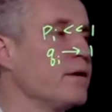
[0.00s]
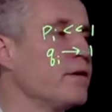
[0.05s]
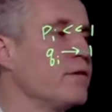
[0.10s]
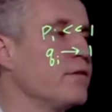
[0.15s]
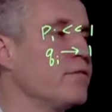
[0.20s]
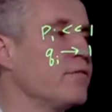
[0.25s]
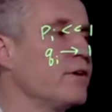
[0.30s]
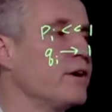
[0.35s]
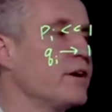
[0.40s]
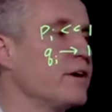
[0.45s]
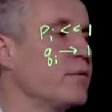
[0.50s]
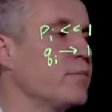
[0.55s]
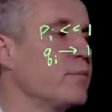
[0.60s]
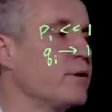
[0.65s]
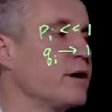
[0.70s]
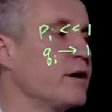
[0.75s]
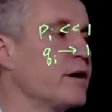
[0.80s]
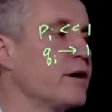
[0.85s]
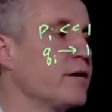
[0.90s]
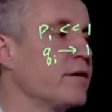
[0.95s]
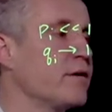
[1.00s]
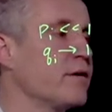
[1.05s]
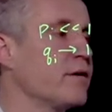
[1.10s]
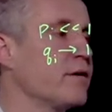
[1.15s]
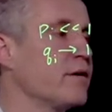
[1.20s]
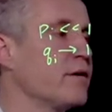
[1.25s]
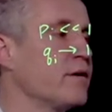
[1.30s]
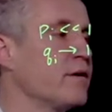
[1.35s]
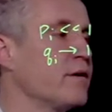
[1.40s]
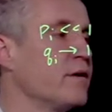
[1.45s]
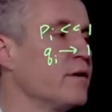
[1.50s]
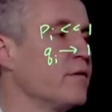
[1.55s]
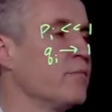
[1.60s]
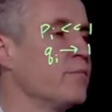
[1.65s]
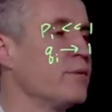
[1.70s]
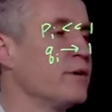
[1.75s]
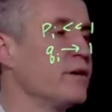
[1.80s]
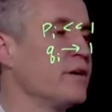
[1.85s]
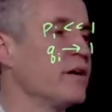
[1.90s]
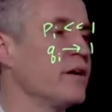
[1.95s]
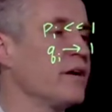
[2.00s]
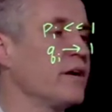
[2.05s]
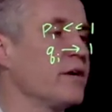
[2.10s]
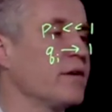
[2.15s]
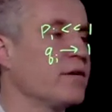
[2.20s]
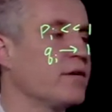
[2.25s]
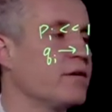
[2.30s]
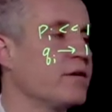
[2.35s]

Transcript: divided by pi.